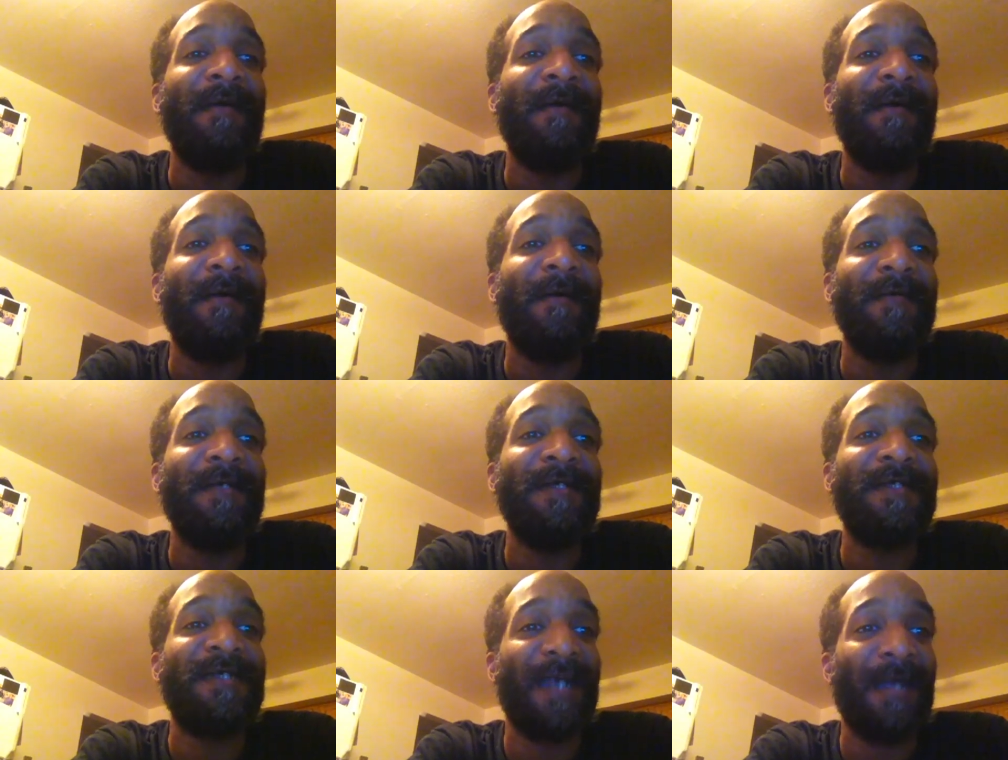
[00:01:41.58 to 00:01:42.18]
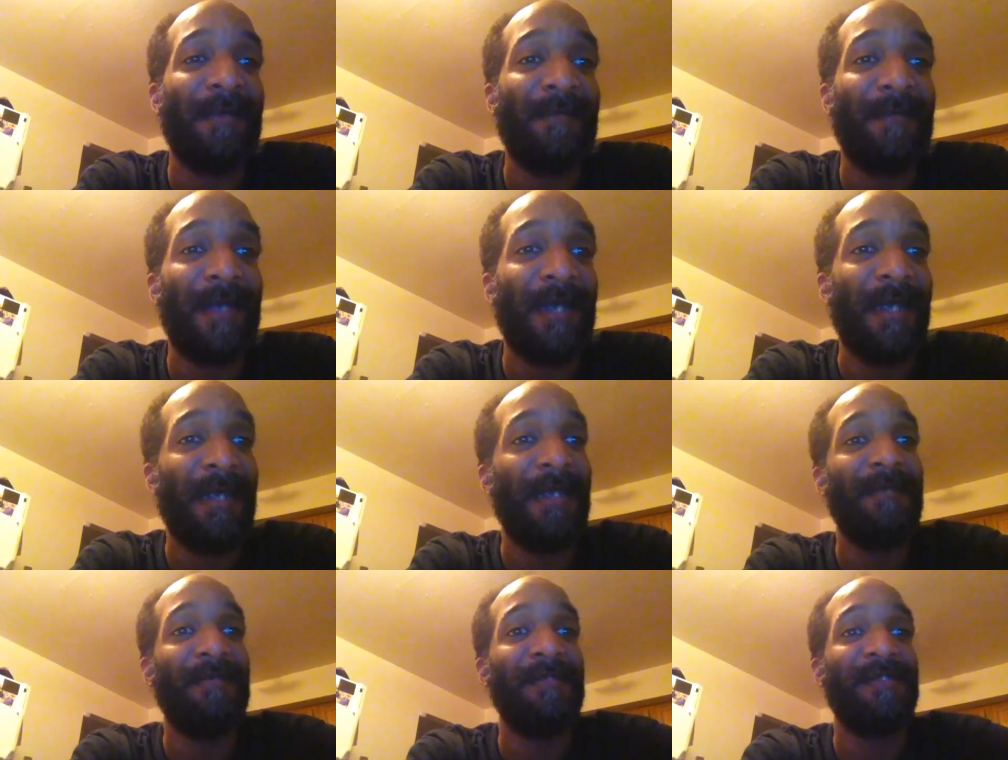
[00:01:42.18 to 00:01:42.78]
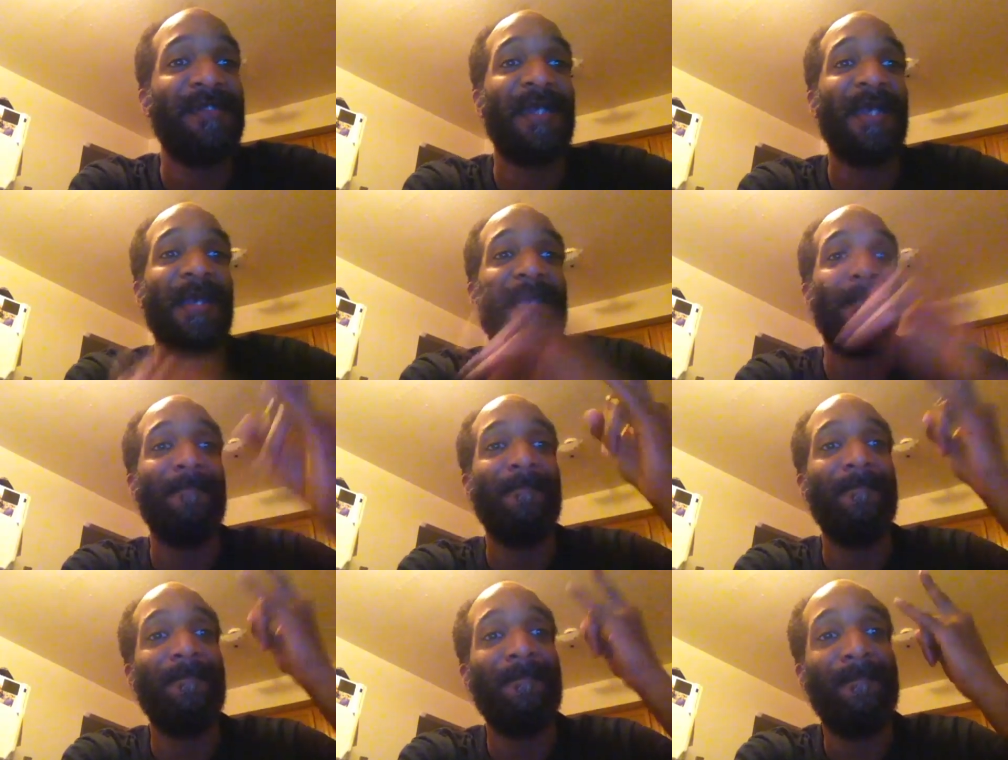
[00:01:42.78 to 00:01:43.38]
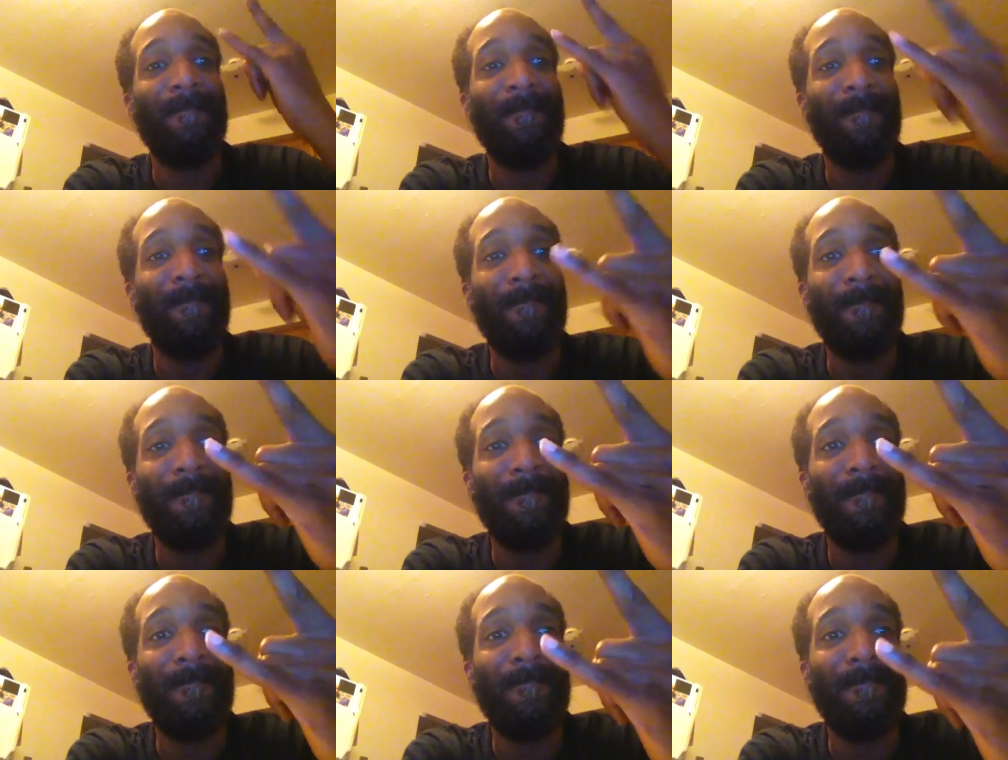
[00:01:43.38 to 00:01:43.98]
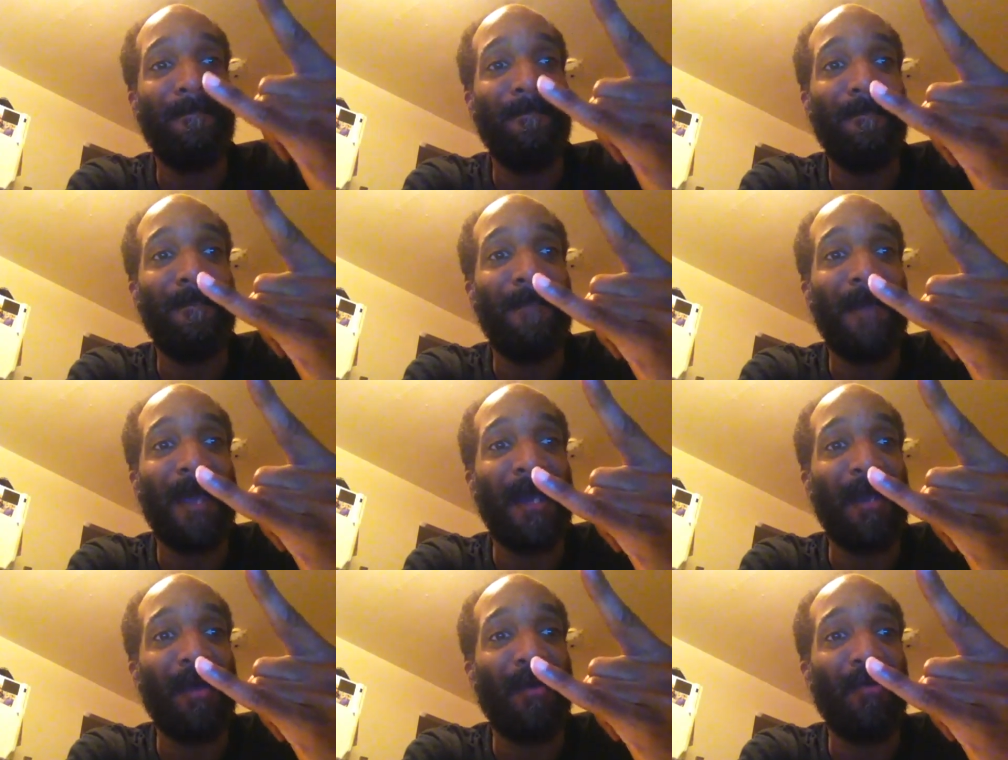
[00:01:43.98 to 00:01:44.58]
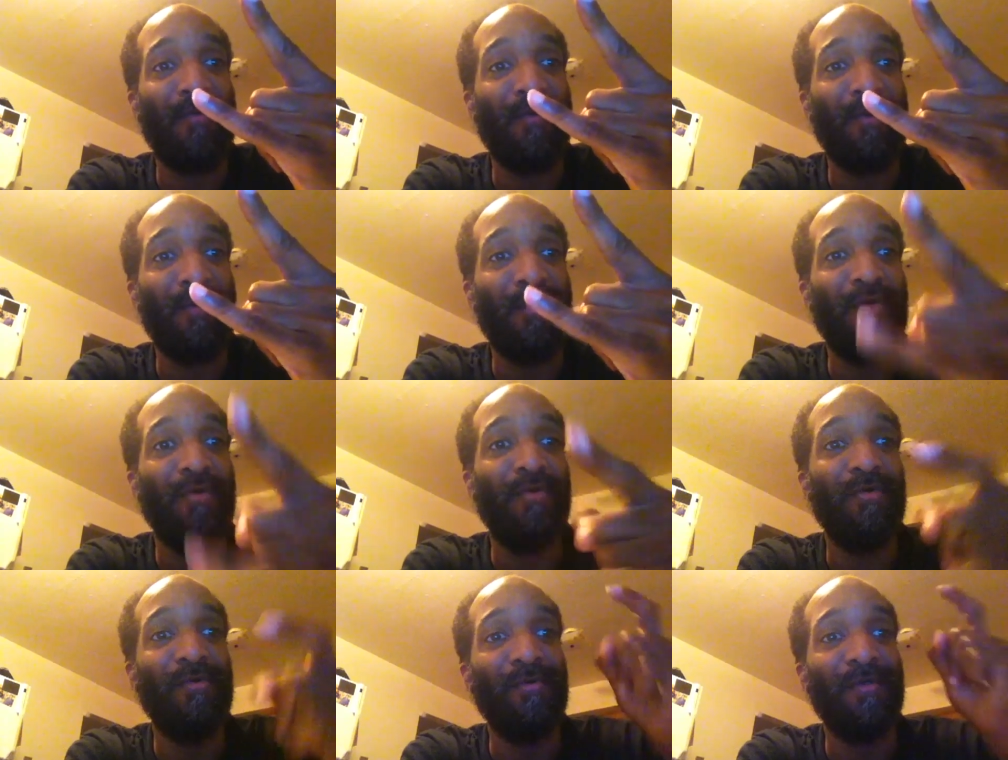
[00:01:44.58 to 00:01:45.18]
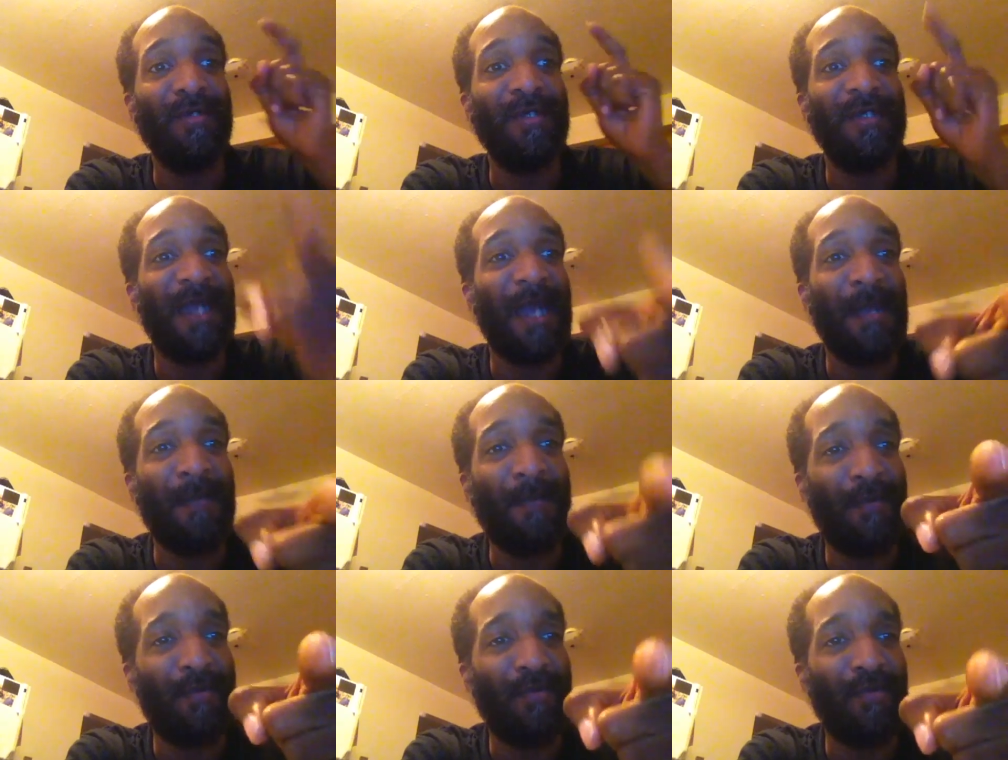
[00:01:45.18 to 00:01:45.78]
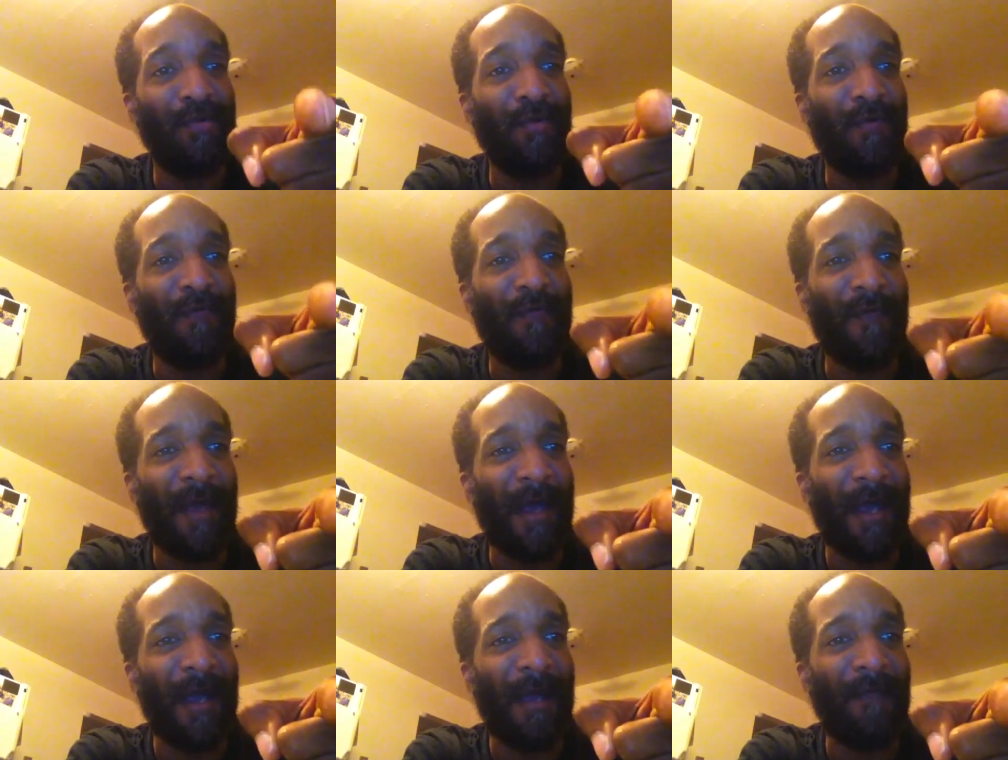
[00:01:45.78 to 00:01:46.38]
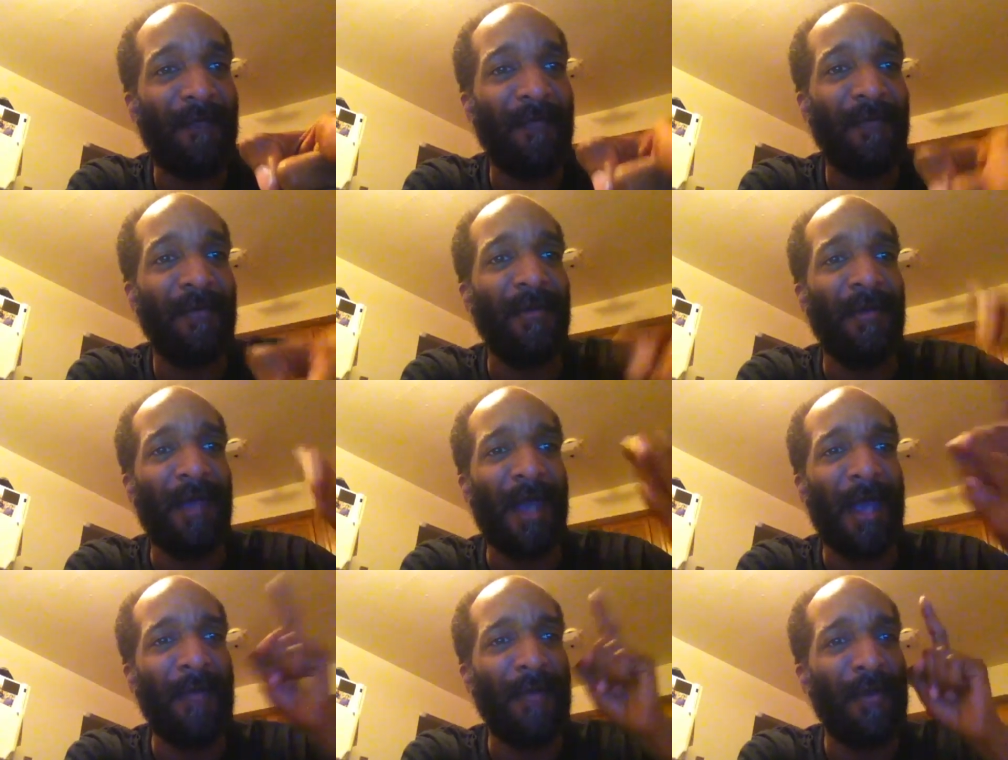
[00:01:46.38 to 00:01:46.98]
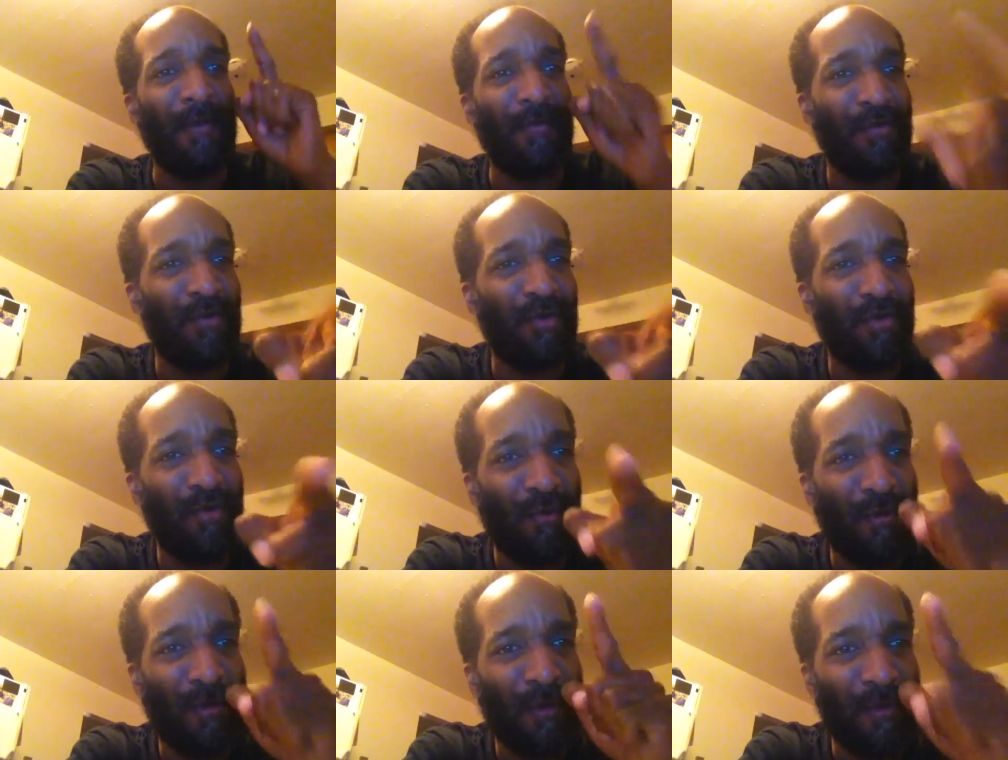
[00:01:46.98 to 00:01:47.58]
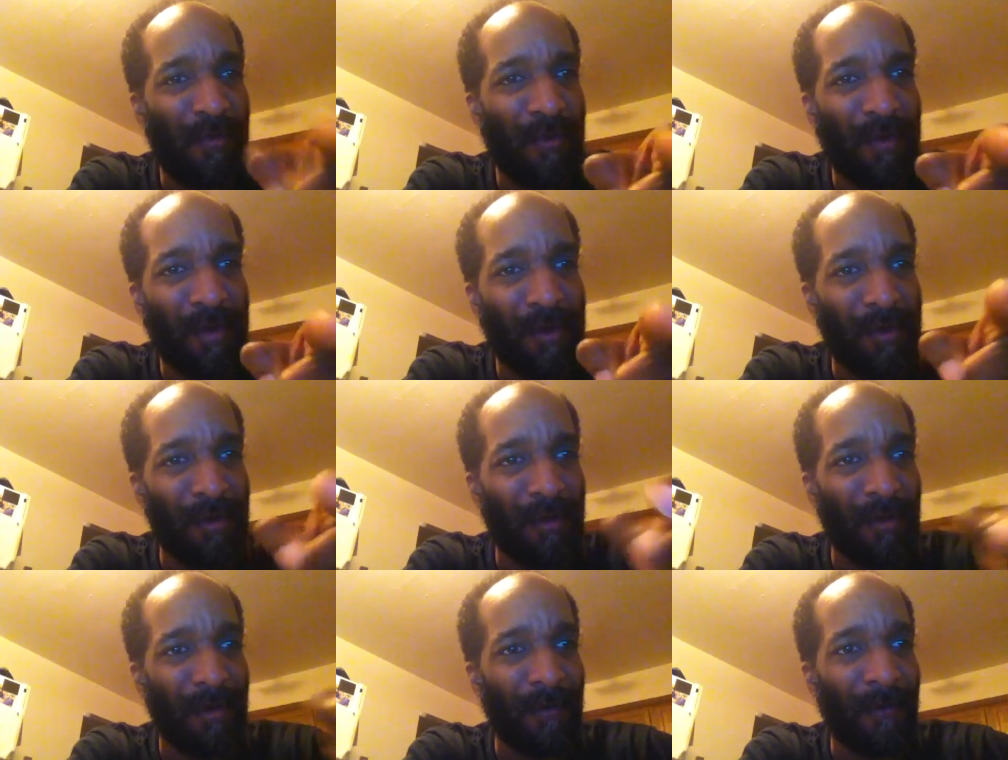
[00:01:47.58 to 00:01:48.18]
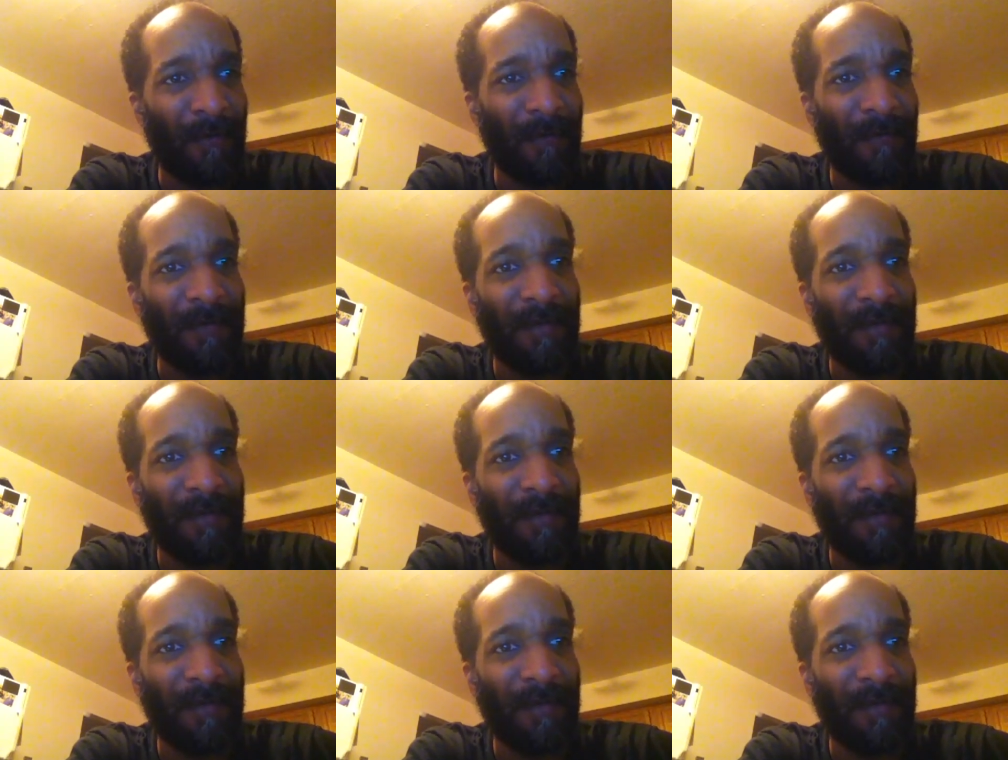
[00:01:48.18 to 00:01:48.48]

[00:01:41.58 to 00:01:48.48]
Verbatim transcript: uh, this Samhain saying Mallow rule, Gamer rule forever, and we rule the world.